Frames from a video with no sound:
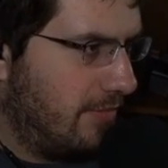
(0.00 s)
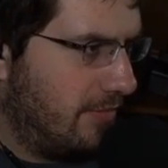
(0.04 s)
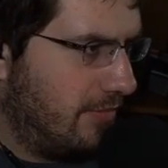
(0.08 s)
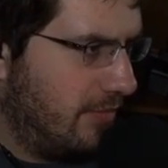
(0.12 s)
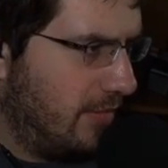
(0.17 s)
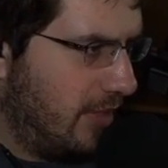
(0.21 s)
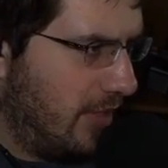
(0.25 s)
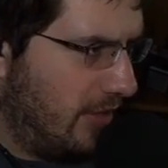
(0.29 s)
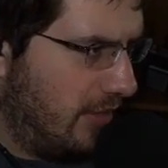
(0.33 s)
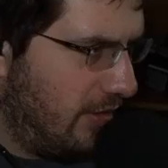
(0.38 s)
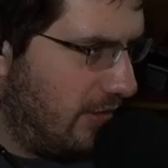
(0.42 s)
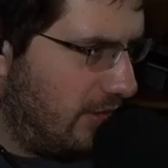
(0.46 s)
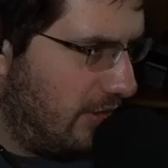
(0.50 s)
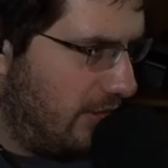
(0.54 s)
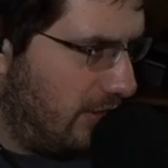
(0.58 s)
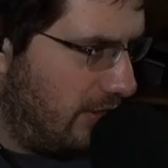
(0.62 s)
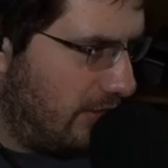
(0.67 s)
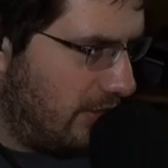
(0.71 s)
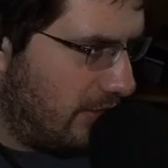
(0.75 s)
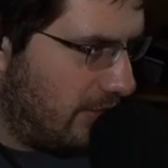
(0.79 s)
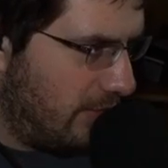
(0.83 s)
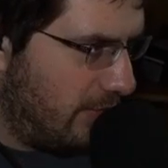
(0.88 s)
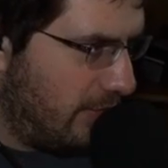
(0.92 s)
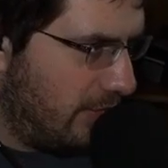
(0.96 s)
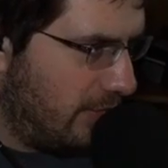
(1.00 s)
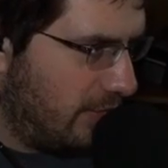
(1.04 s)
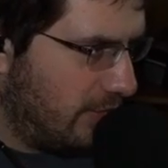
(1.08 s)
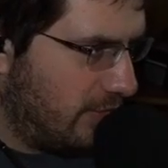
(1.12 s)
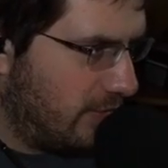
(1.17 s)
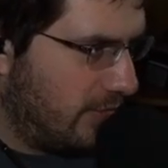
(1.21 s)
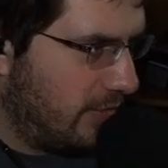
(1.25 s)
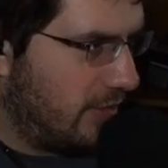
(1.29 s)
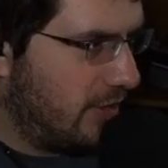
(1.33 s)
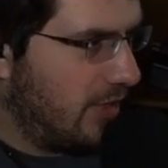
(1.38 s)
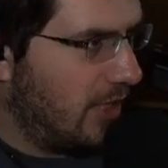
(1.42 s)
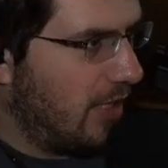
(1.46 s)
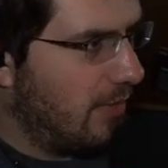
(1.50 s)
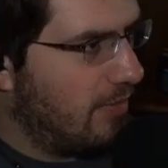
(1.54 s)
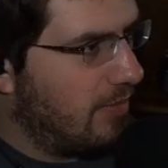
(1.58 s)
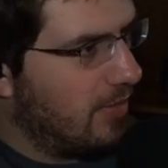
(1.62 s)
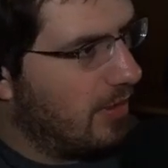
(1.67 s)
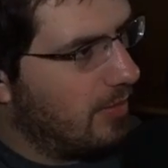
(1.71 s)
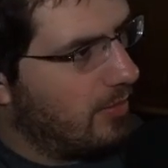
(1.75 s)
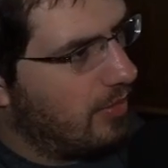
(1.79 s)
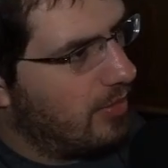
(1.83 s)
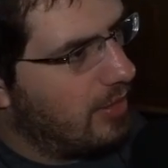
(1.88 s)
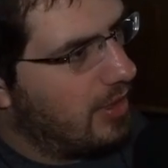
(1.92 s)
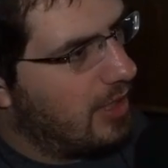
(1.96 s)
Nothing here. Builder's Workshop,
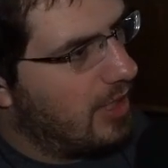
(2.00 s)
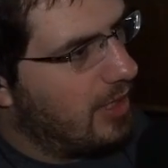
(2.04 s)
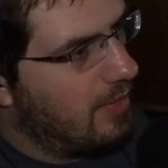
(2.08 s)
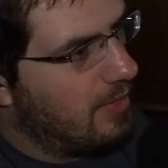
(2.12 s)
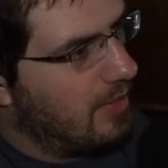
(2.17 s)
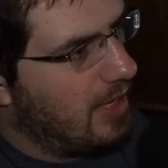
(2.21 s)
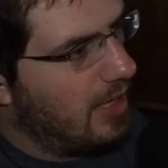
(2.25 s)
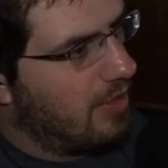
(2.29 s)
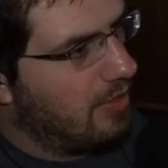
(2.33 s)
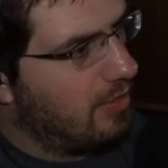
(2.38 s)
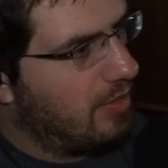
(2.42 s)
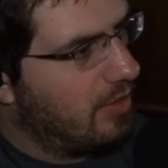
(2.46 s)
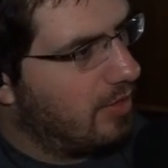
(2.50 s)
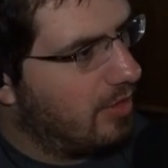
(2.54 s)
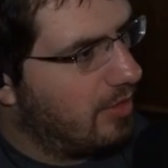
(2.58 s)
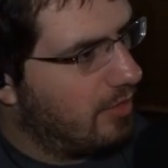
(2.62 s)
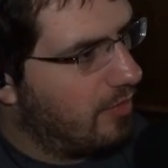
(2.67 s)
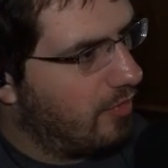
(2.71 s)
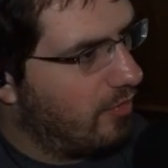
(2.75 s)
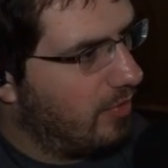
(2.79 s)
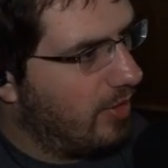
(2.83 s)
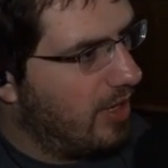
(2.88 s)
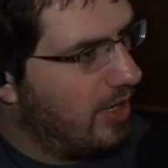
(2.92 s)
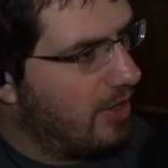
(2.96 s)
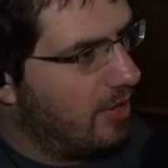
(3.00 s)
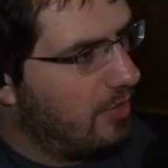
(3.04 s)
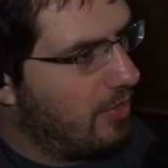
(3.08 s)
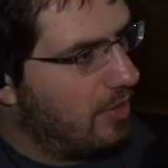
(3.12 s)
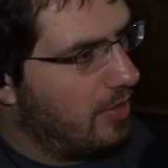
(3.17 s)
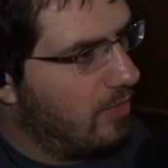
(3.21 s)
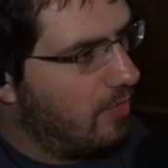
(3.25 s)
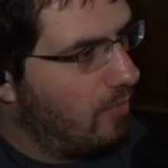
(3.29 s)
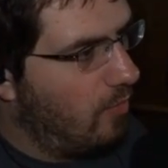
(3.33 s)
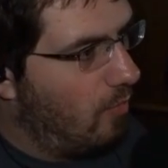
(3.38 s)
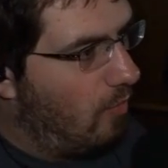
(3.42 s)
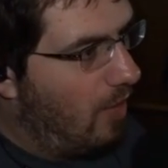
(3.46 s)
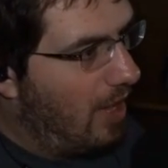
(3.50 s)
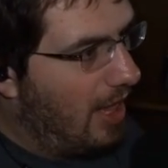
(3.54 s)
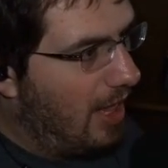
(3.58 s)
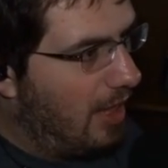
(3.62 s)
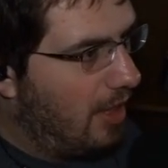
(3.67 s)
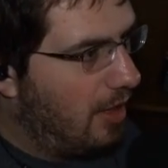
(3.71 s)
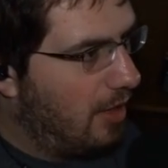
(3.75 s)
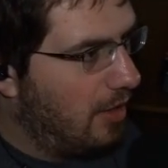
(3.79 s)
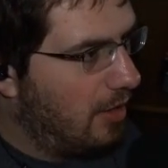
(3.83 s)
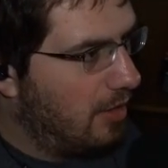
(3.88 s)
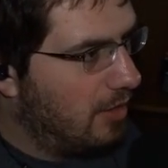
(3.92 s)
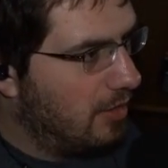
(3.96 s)
Lumbering Camp, Gathering Granary,
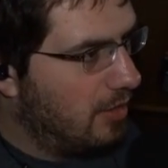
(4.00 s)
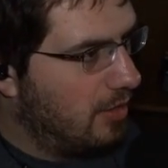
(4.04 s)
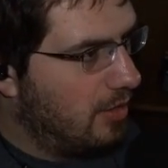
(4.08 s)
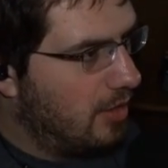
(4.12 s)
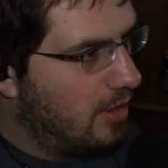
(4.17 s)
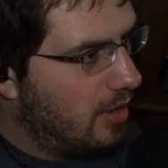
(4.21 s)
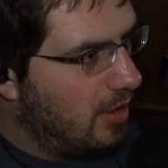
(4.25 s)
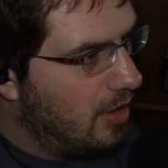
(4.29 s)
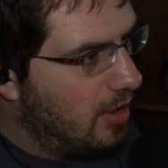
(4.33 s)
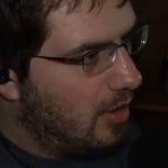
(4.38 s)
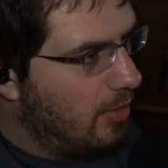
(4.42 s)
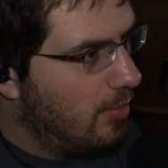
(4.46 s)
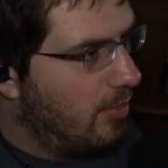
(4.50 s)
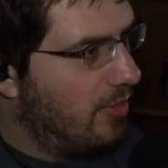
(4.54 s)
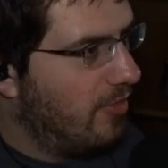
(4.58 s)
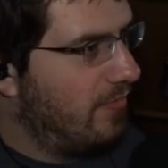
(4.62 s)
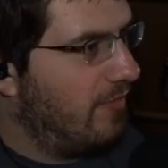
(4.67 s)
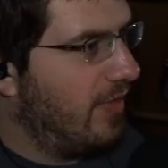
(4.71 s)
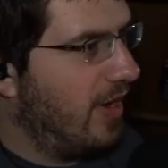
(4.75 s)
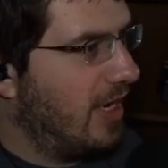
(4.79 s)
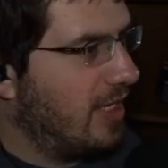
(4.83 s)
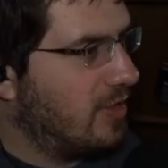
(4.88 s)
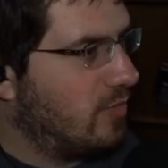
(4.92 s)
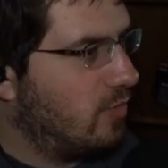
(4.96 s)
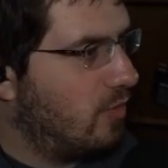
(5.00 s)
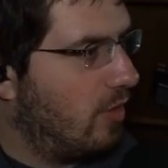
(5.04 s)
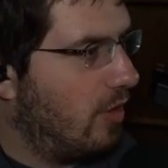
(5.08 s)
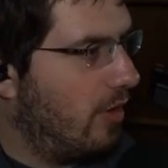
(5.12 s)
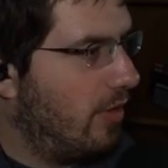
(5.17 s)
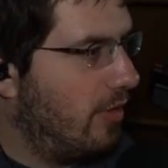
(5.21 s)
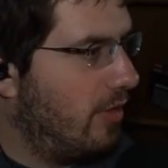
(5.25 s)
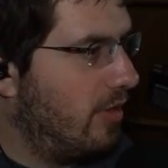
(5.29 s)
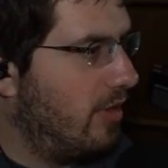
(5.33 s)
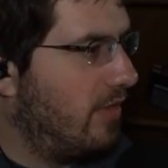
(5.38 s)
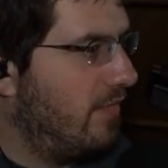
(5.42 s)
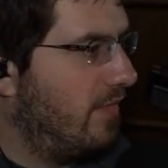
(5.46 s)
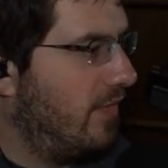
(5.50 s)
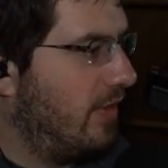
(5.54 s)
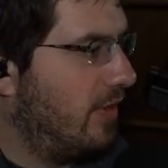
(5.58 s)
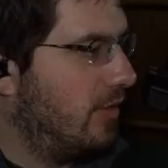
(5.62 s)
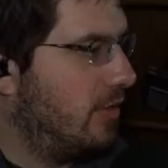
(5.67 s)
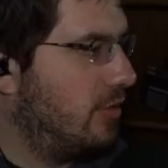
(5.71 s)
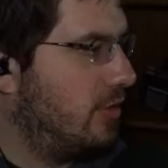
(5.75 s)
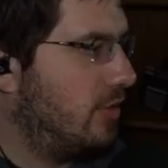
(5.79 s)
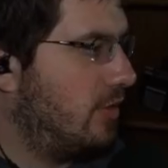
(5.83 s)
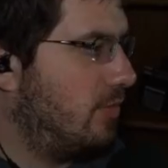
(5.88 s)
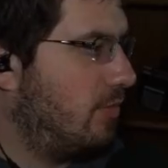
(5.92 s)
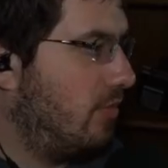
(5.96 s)
Well. Provides water to the
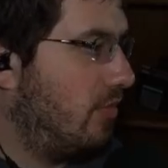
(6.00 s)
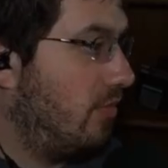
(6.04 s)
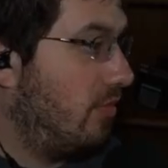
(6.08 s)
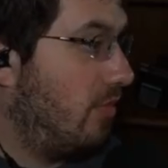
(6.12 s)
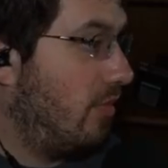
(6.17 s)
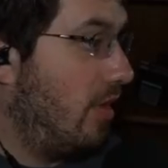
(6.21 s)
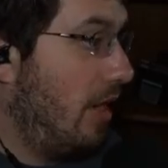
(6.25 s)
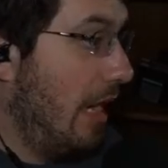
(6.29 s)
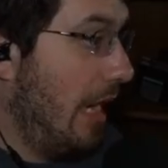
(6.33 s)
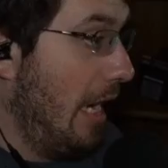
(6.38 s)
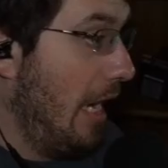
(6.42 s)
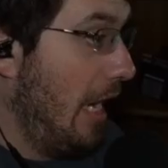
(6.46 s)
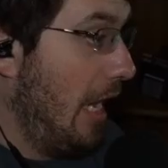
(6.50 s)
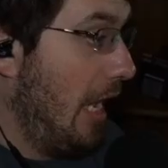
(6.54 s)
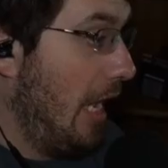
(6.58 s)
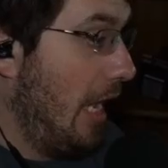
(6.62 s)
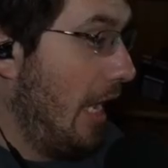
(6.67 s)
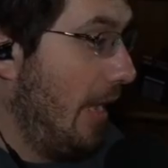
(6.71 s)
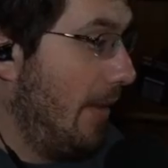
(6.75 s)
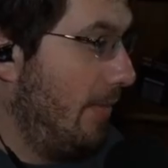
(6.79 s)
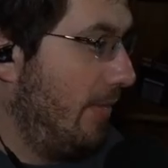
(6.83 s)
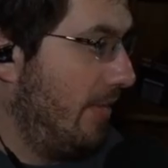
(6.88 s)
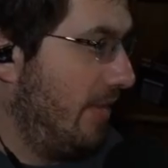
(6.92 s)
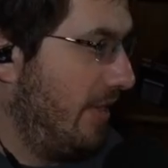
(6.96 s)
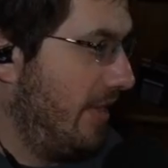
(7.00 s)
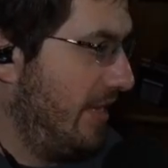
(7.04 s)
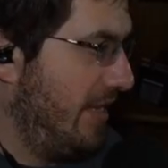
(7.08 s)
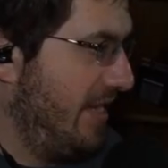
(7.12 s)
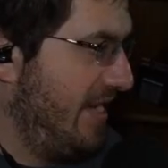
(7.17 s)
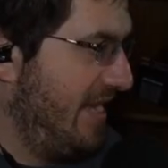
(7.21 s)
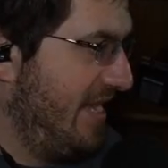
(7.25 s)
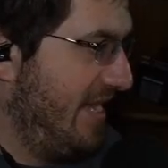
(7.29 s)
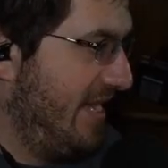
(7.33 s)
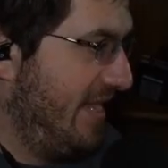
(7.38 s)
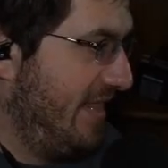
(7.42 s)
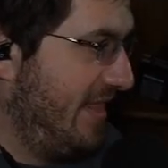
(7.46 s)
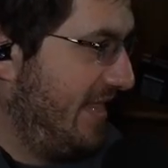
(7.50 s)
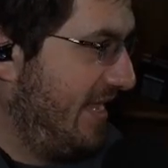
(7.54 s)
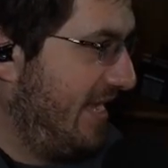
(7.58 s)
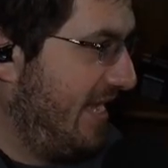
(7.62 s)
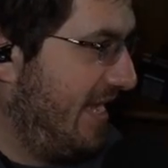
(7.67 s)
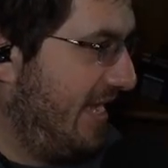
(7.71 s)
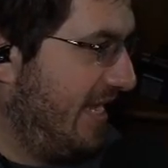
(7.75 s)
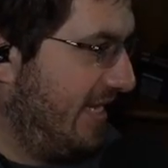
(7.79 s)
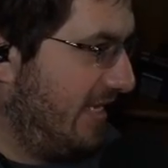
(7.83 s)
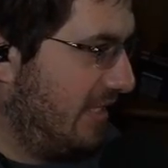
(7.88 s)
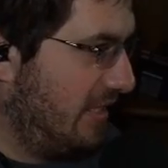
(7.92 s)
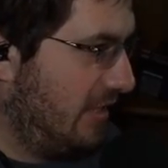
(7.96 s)
villagers. Probably need
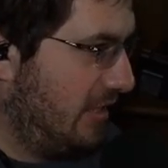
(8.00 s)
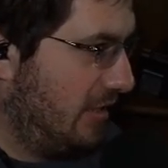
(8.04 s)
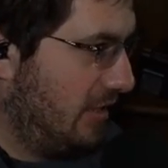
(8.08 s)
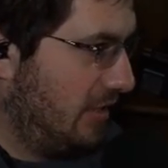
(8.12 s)
that.